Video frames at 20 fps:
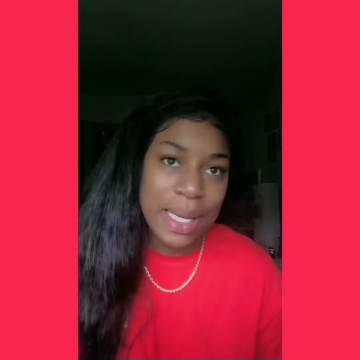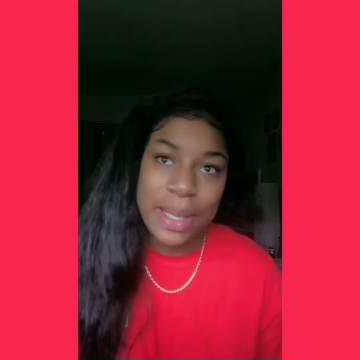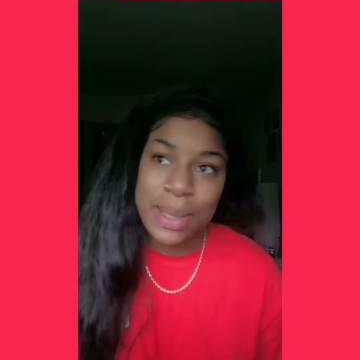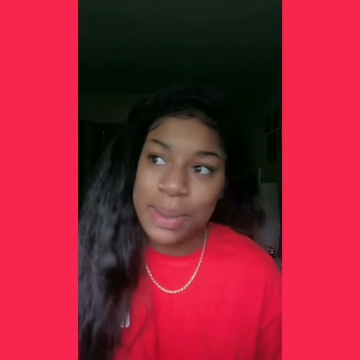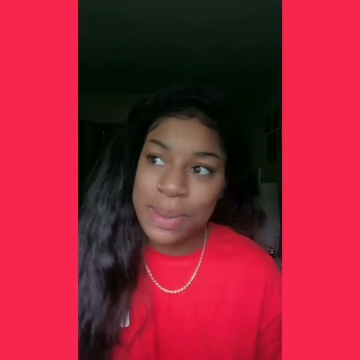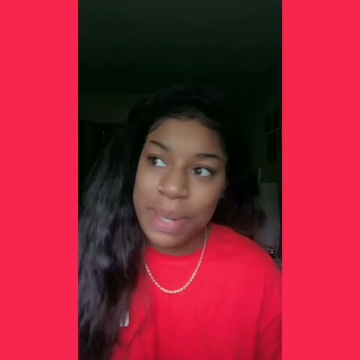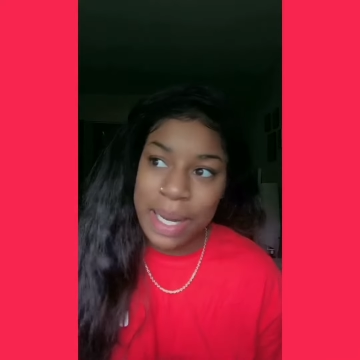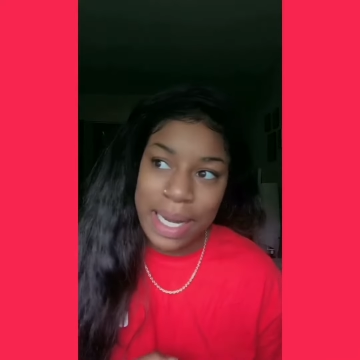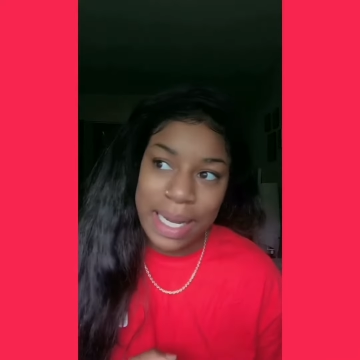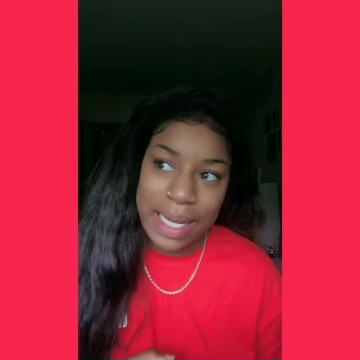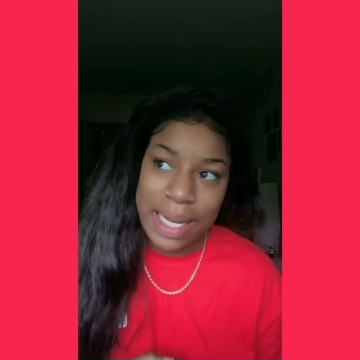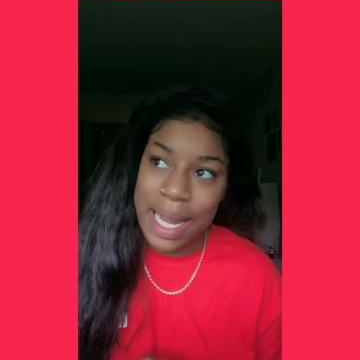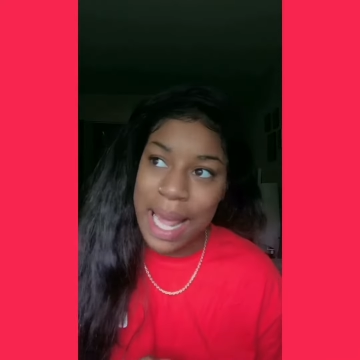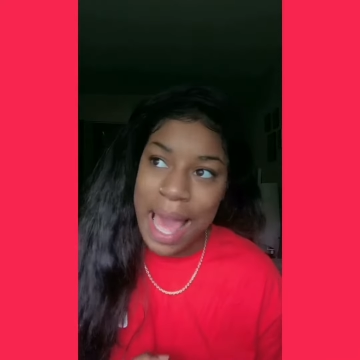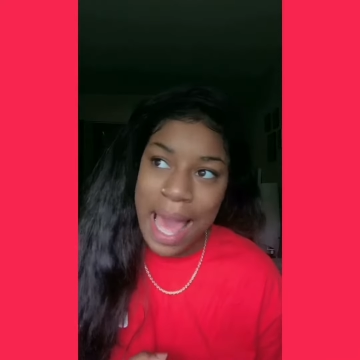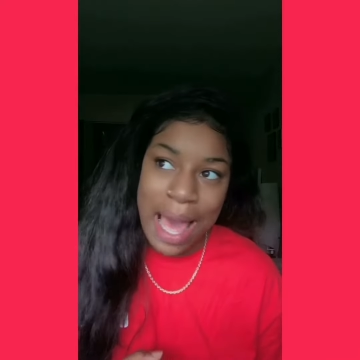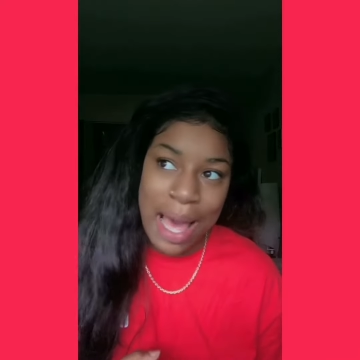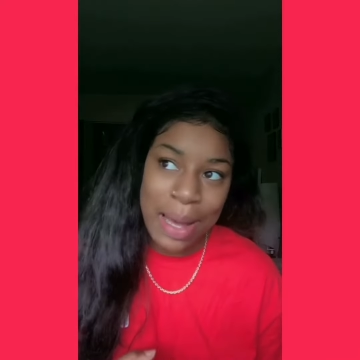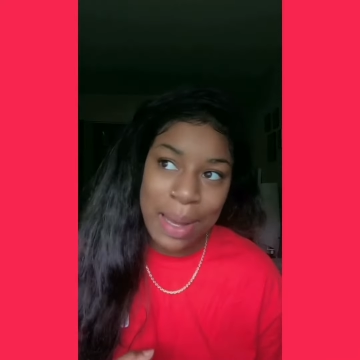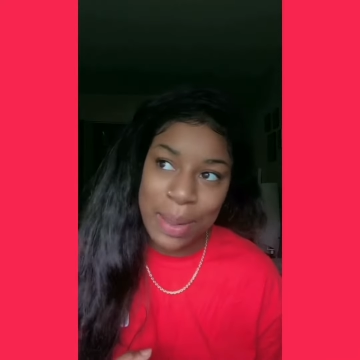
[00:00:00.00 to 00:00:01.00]
right
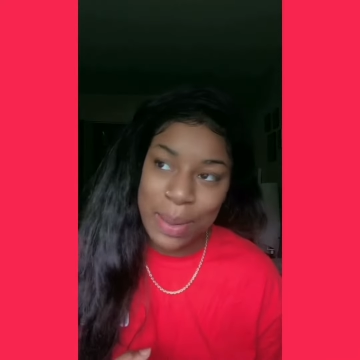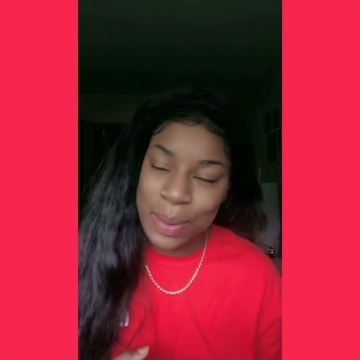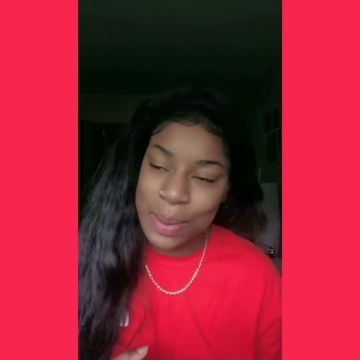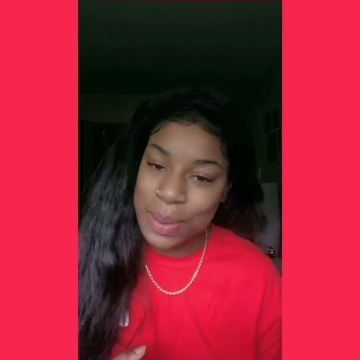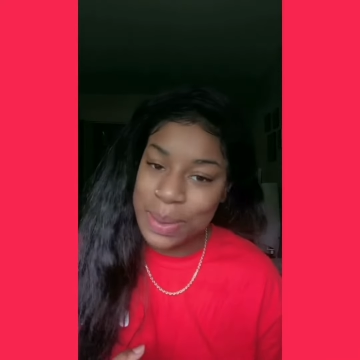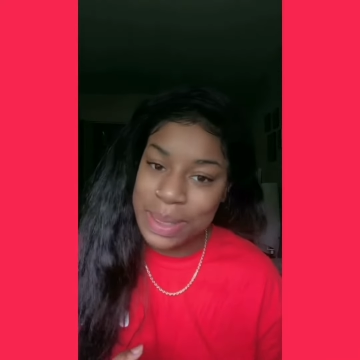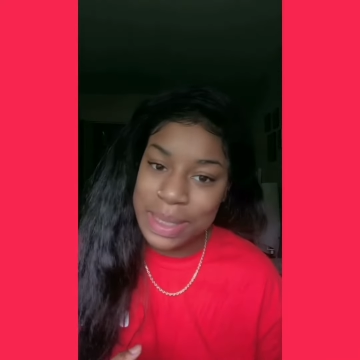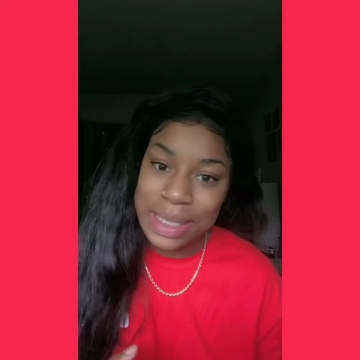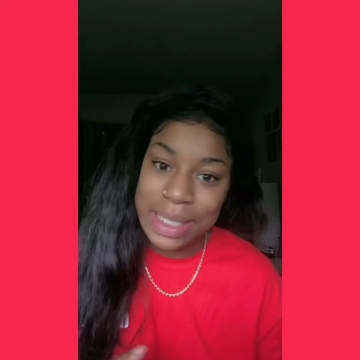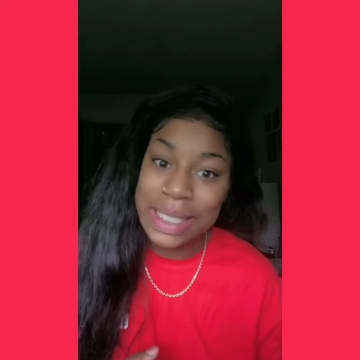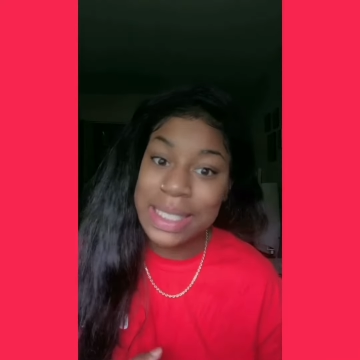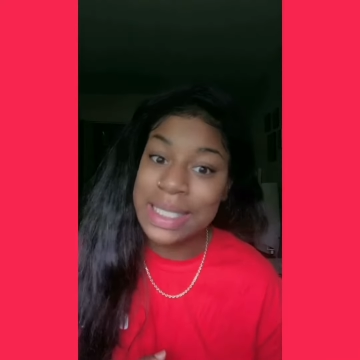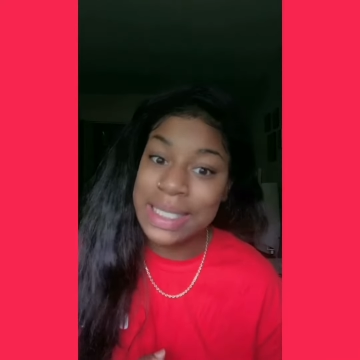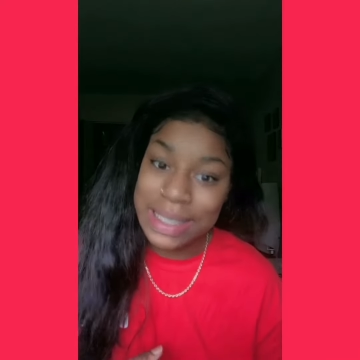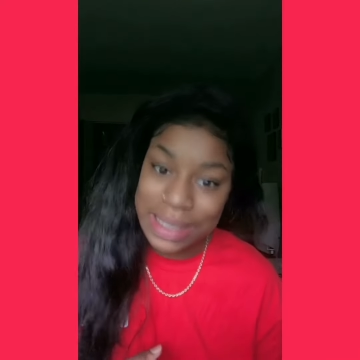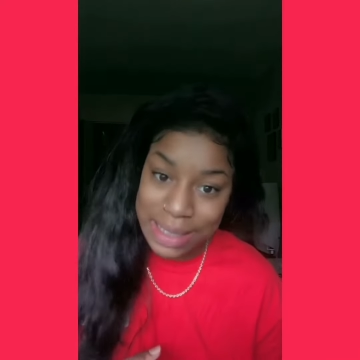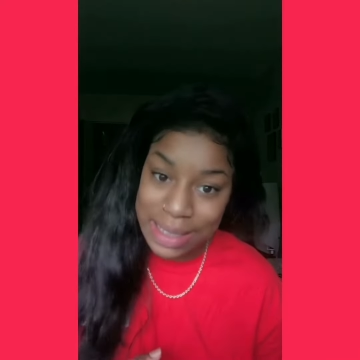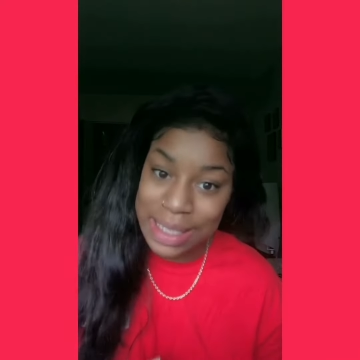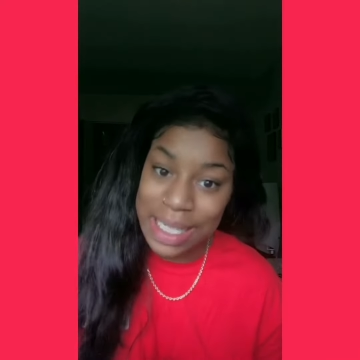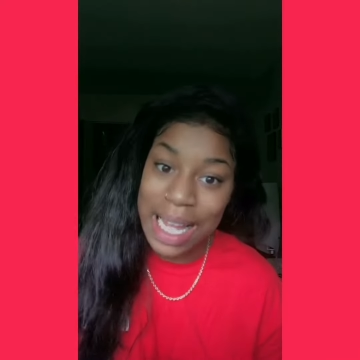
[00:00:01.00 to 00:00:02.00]
now
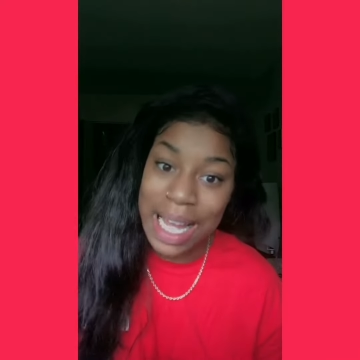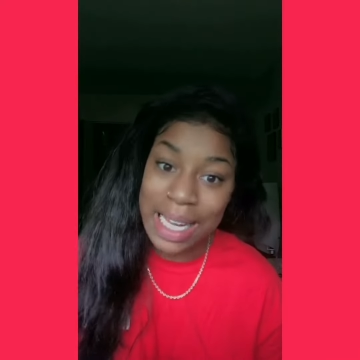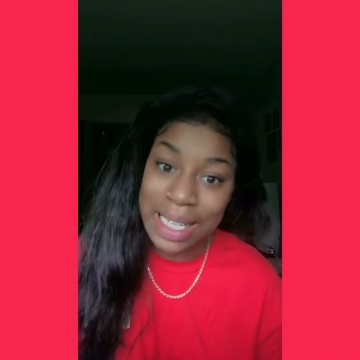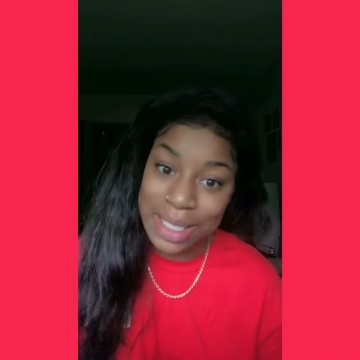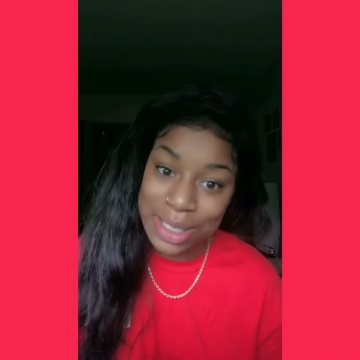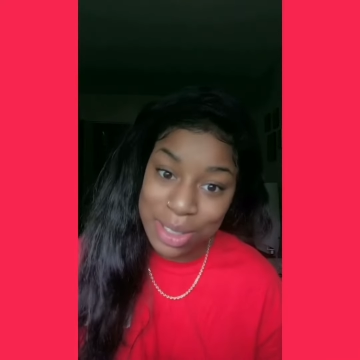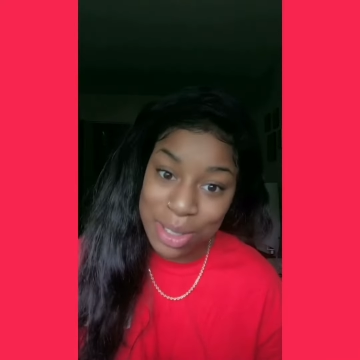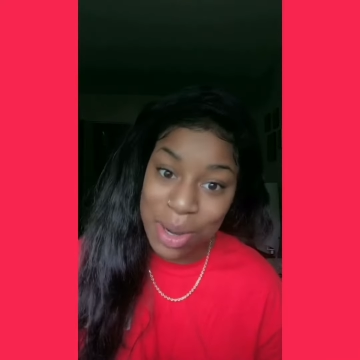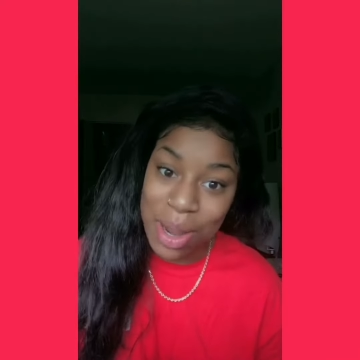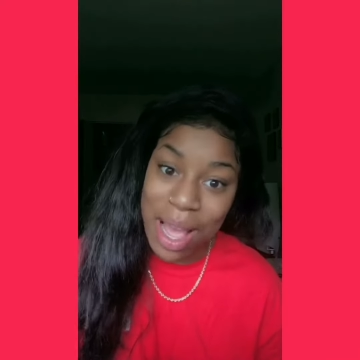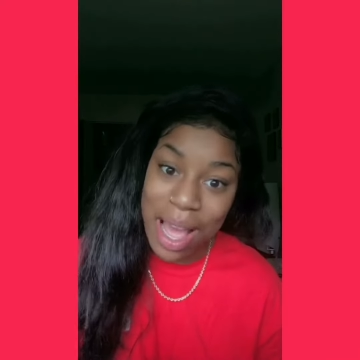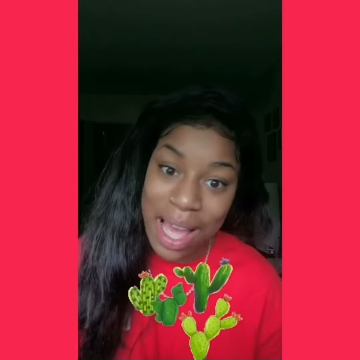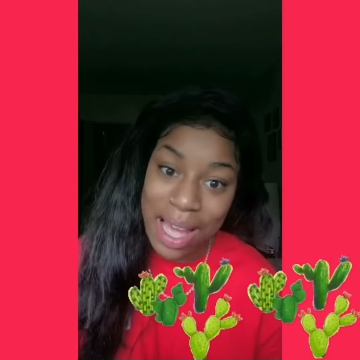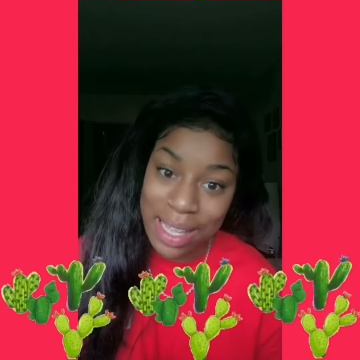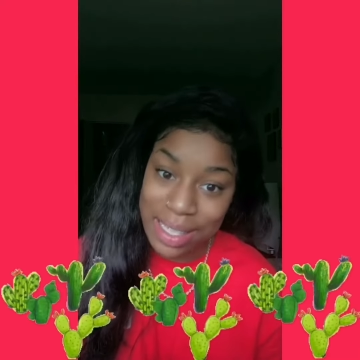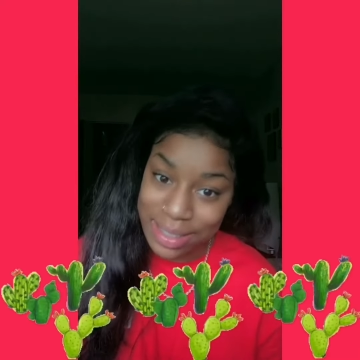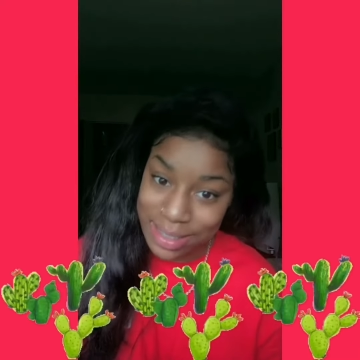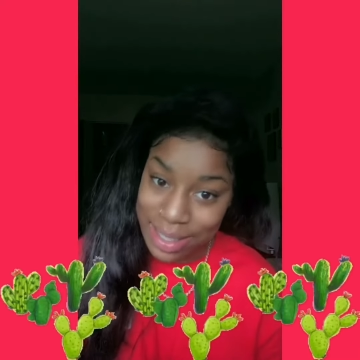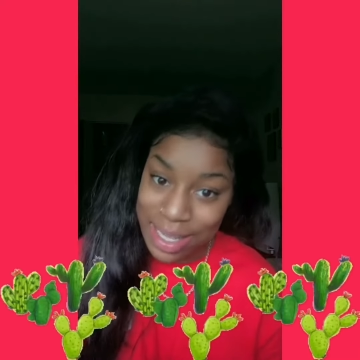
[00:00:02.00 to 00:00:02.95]
it's kind of dry.